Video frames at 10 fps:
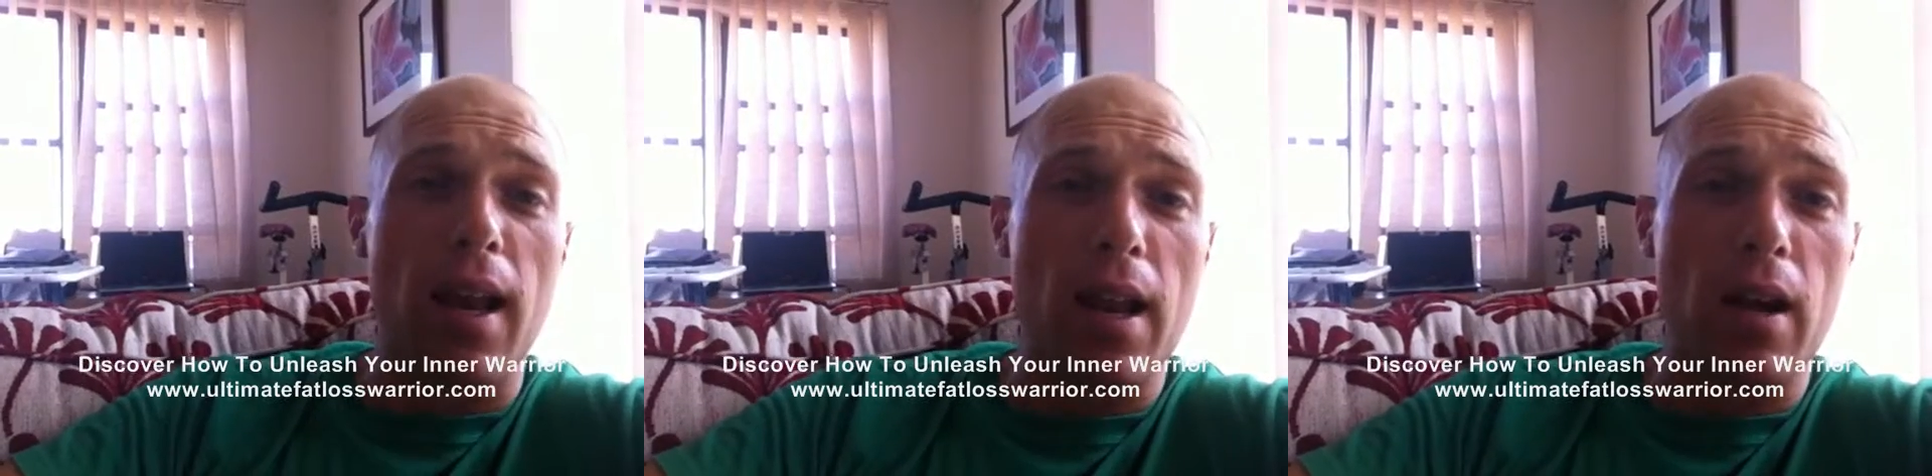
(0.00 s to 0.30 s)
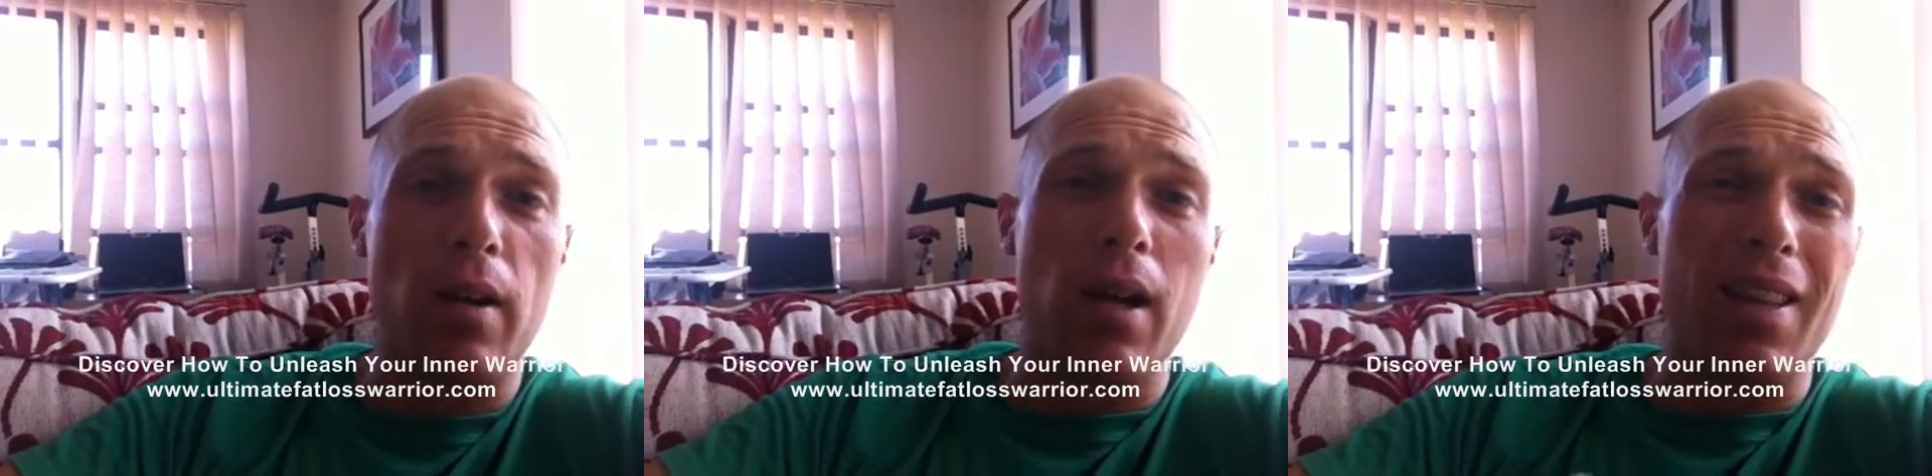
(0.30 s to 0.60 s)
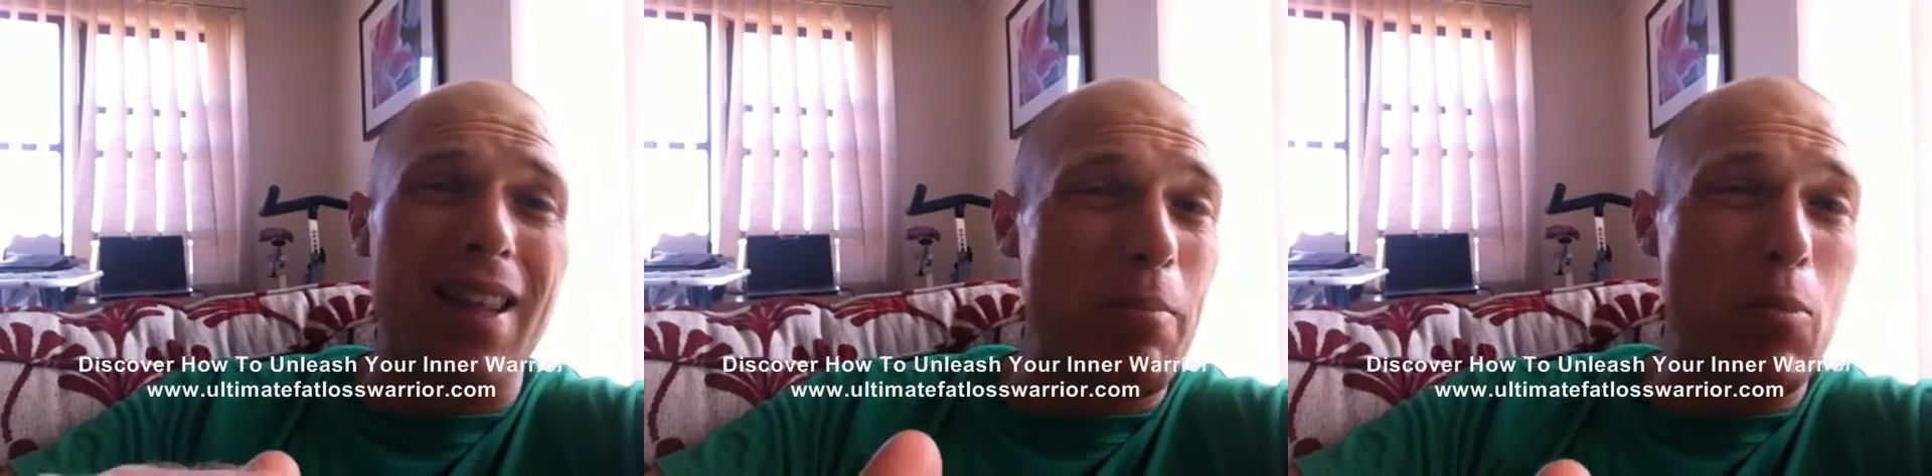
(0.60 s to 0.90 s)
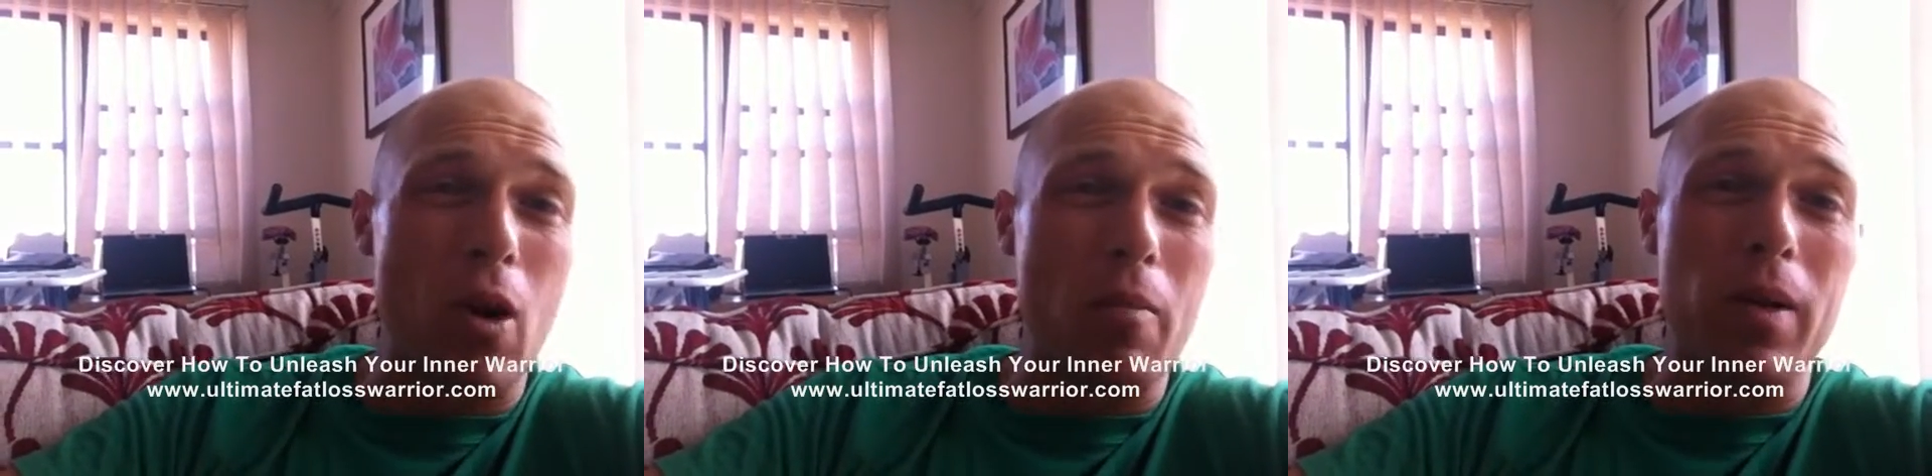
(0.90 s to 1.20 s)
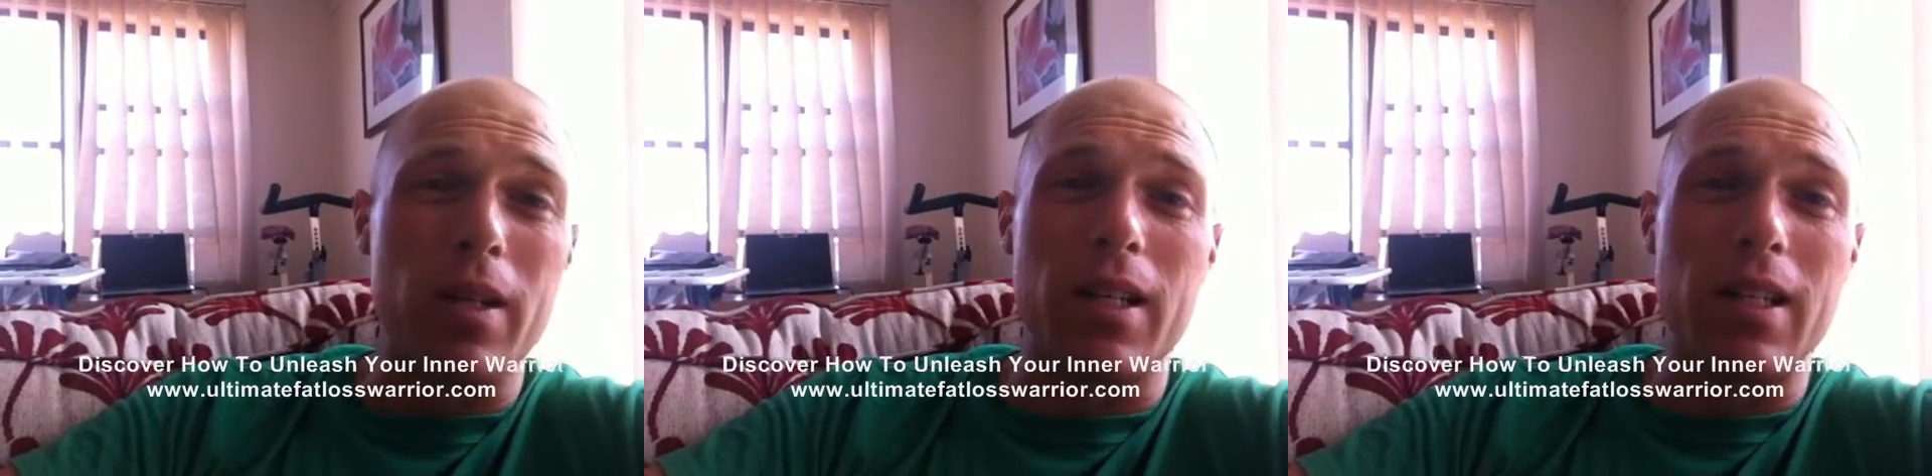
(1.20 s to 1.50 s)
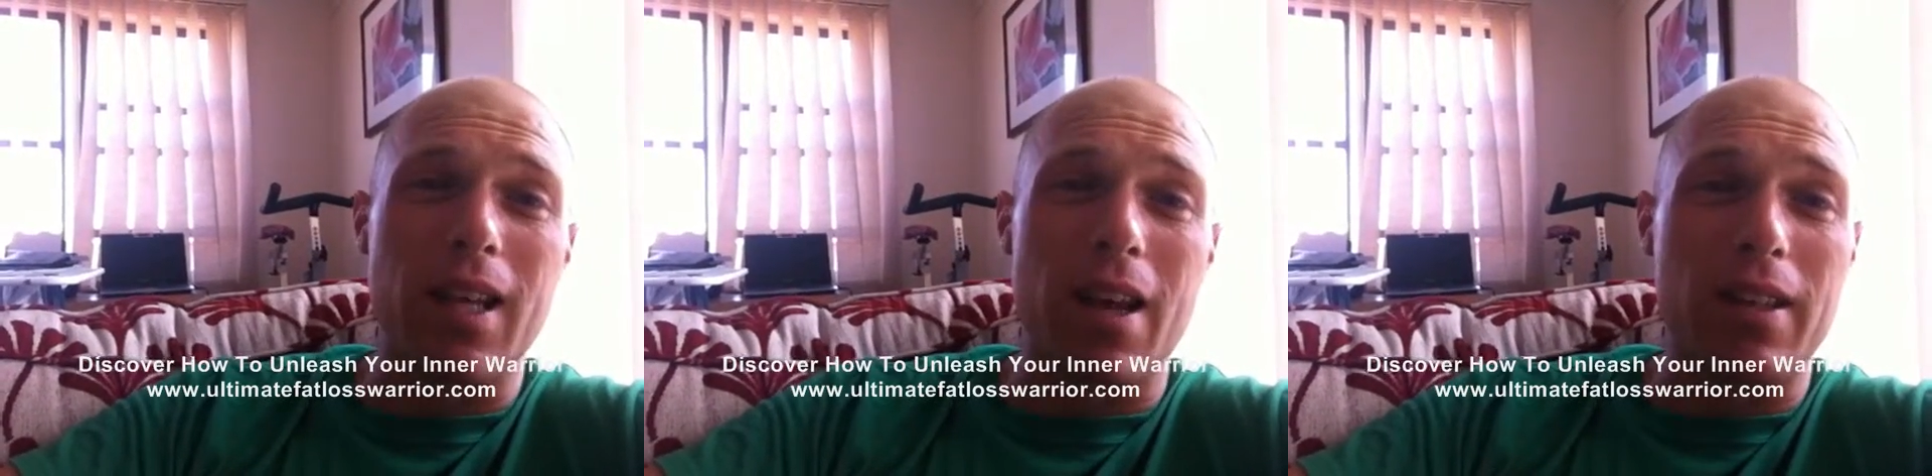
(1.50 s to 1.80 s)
now that might mean it's